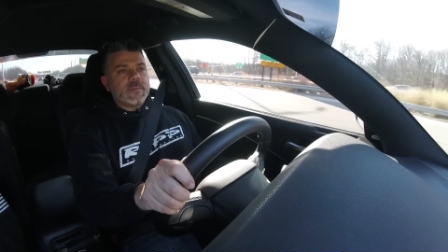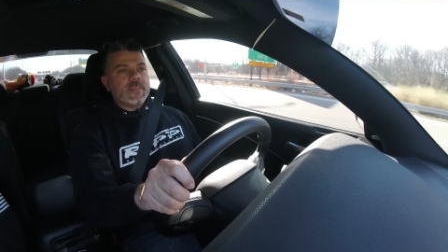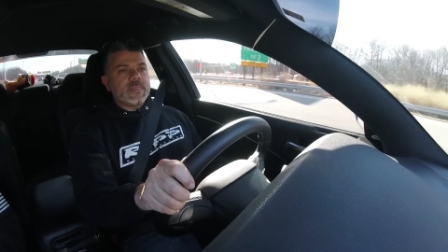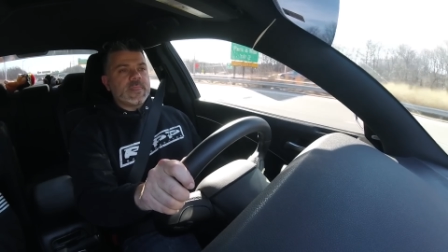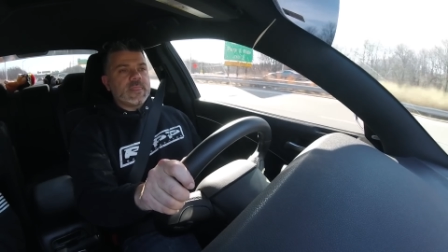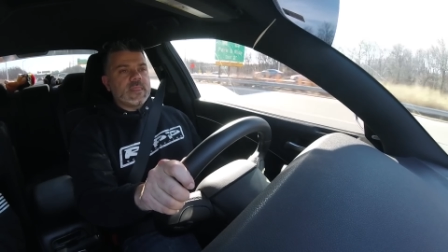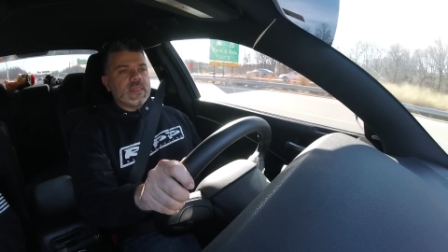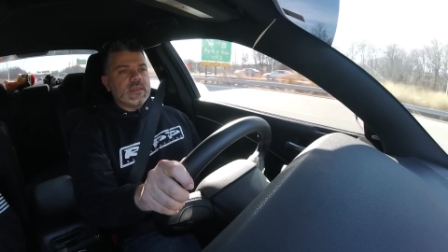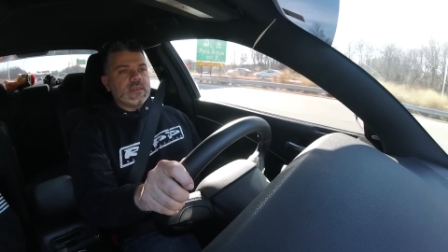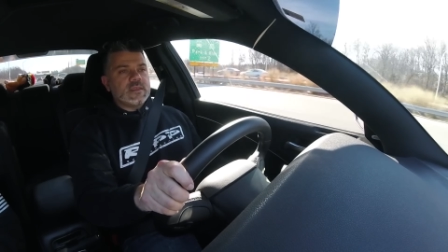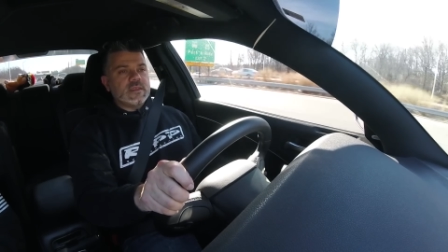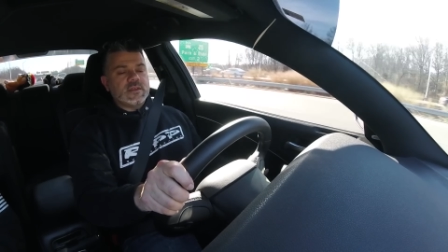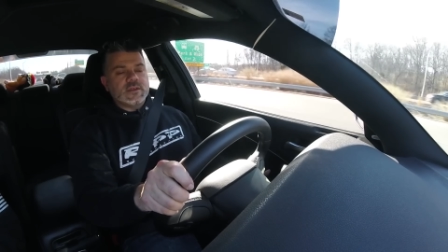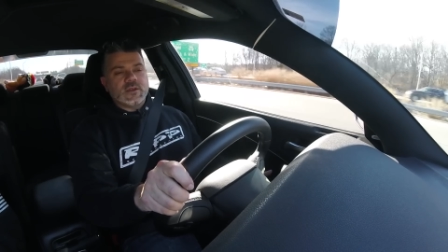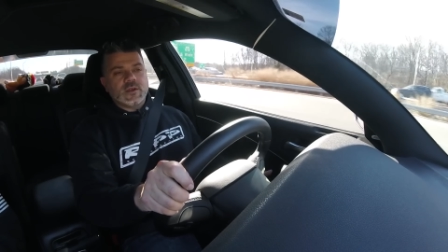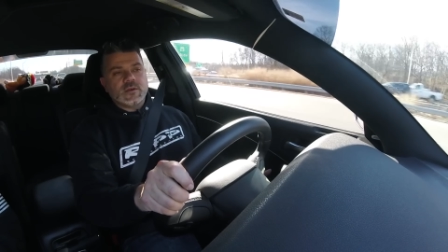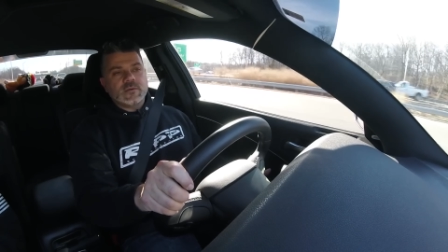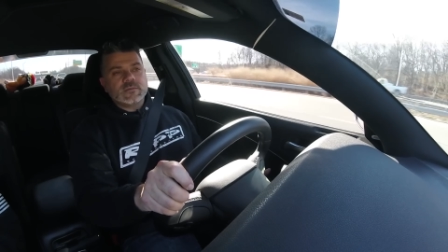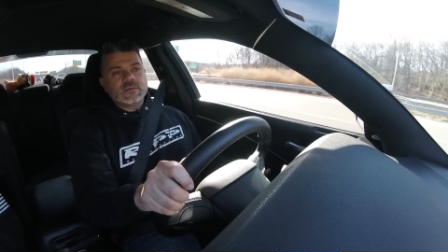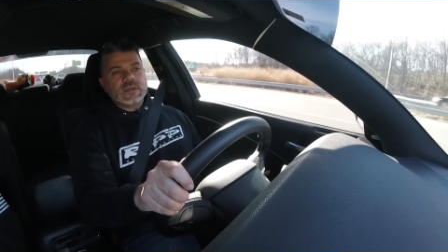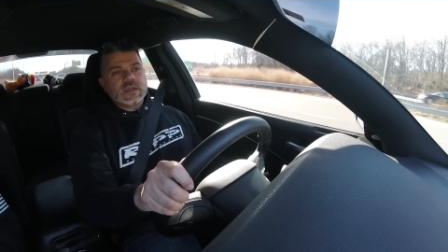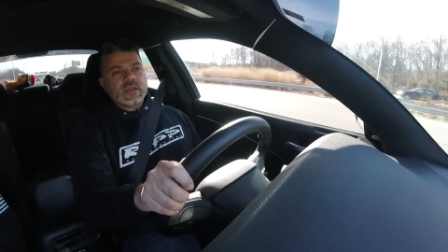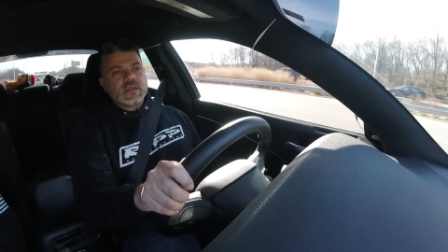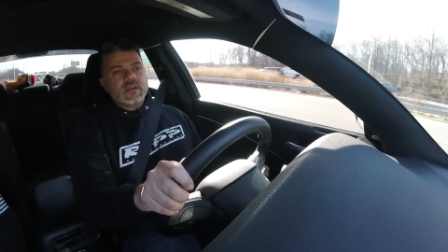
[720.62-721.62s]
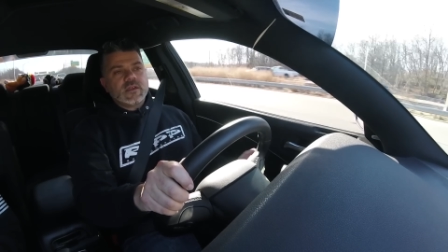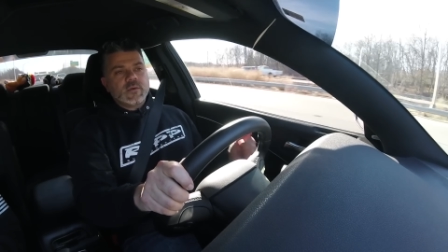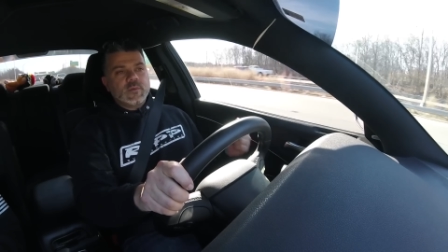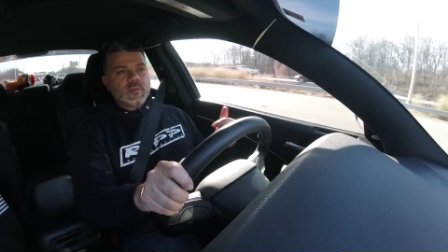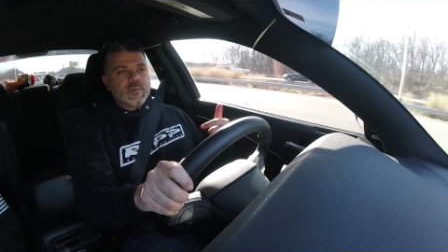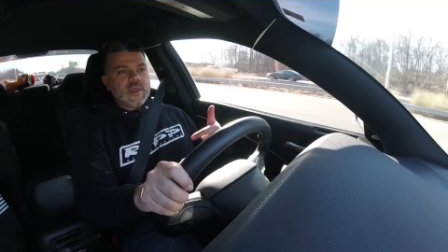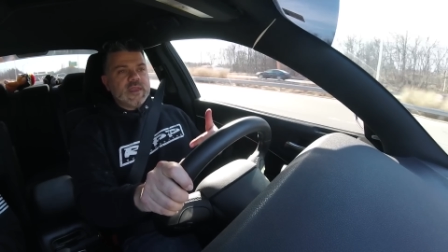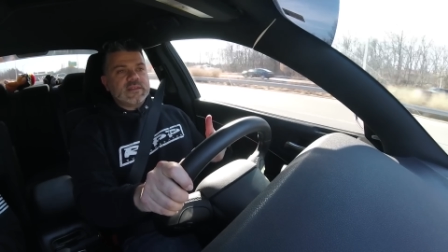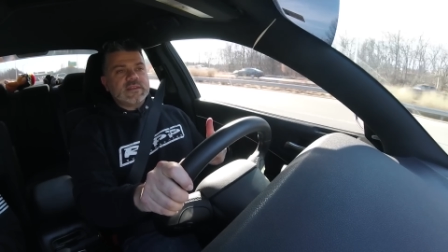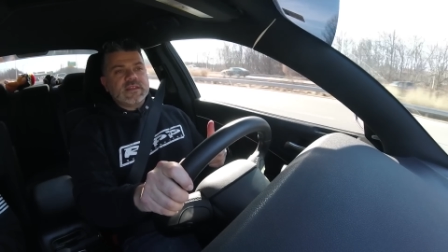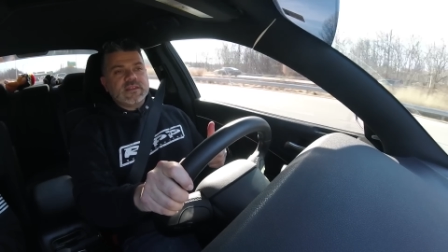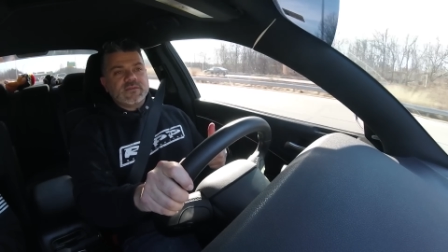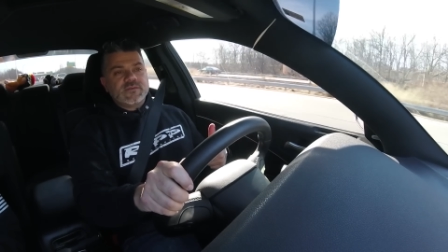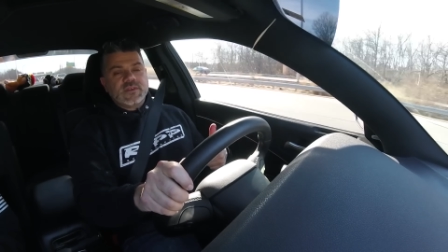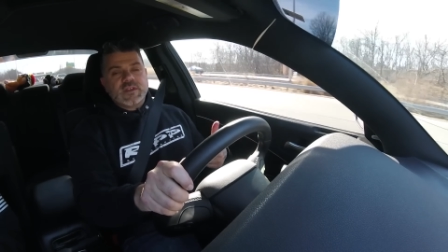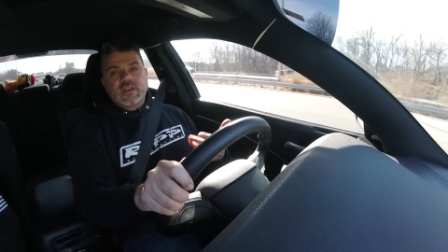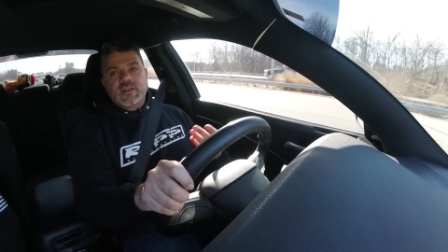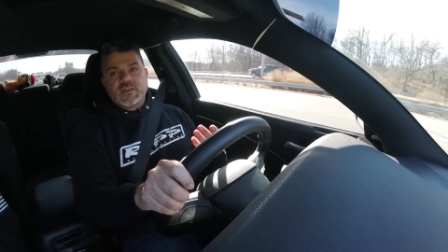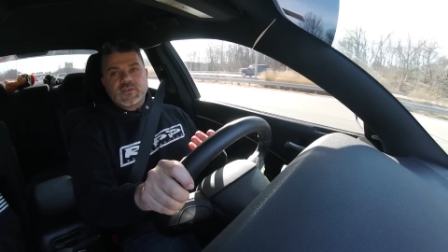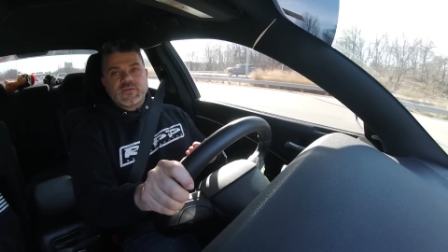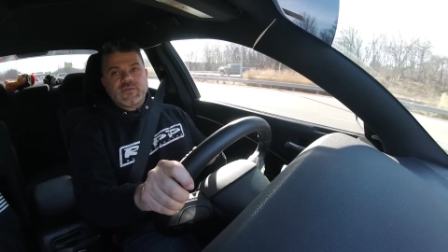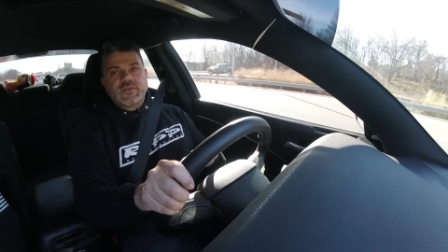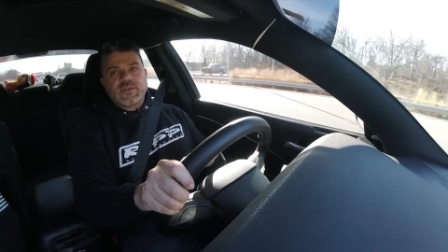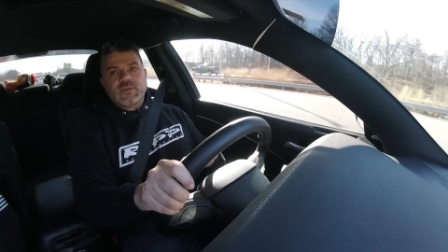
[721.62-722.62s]
We make these videos
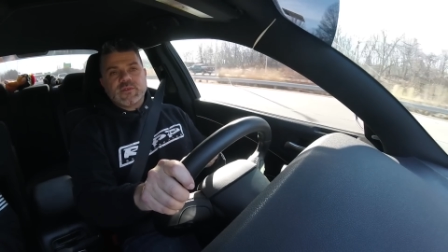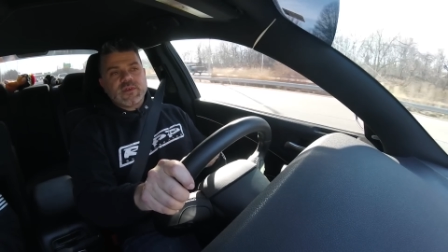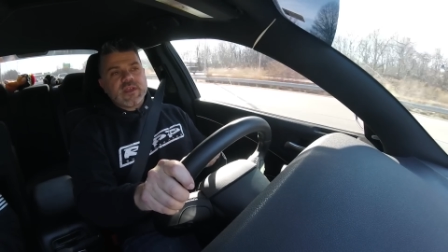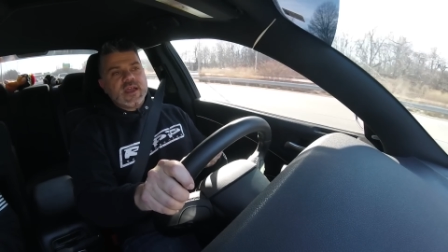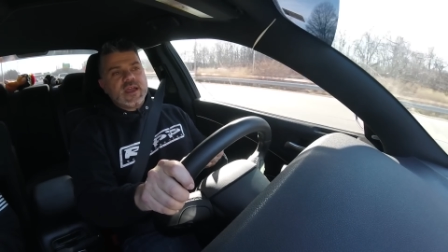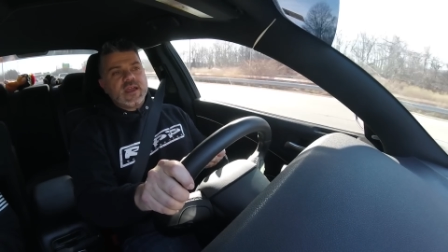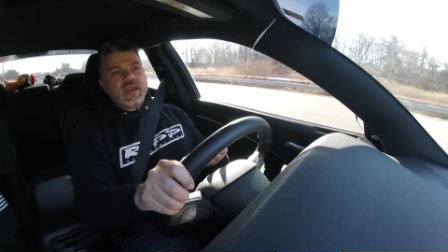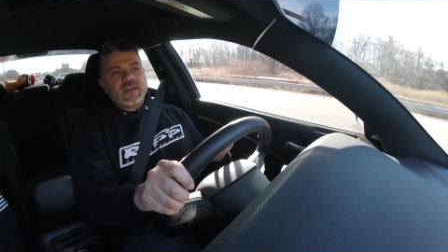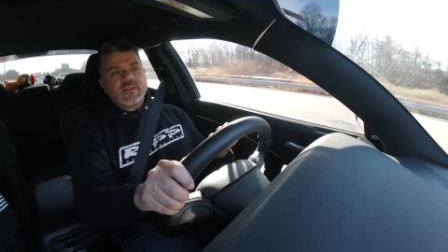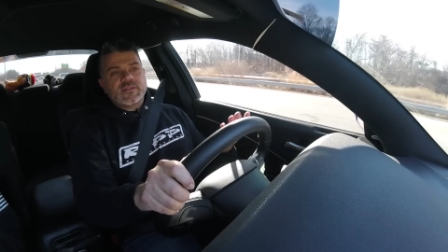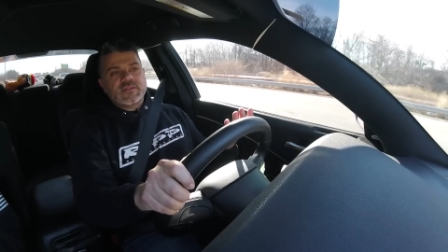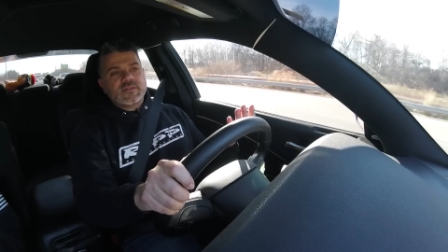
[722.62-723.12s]
for you guys,